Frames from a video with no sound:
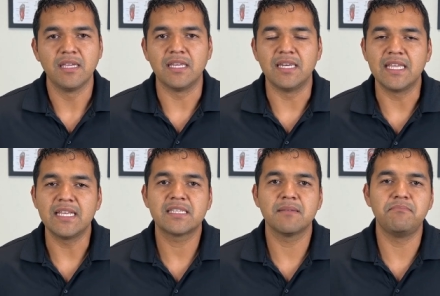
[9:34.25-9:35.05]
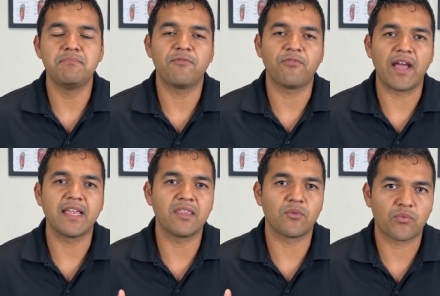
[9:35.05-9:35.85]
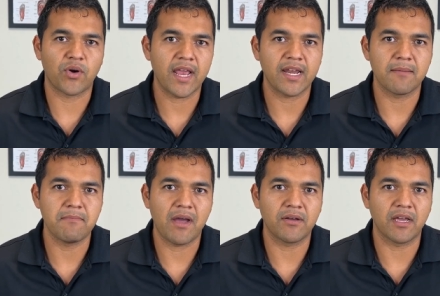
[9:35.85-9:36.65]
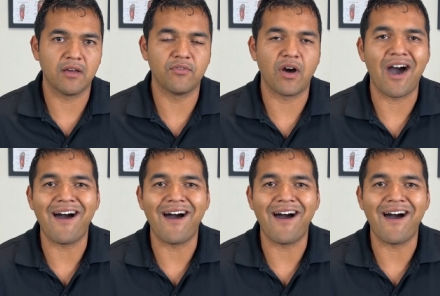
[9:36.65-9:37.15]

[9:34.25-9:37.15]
You need to find the right amount of